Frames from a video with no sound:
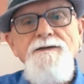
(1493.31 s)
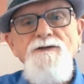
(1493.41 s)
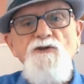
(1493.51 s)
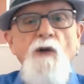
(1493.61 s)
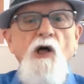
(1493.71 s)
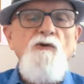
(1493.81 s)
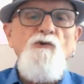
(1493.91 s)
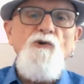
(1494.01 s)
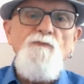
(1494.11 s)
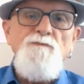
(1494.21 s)
small
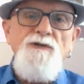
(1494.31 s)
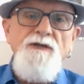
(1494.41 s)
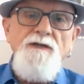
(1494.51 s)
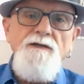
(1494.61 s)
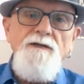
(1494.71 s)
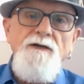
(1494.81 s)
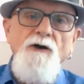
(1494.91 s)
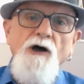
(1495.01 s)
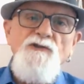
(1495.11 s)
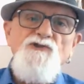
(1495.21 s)
group
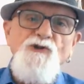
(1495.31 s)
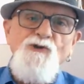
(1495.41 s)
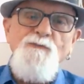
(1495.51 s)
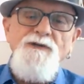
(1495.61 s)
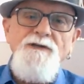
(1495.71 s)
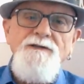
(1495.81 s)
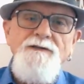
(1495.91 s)
on Zoom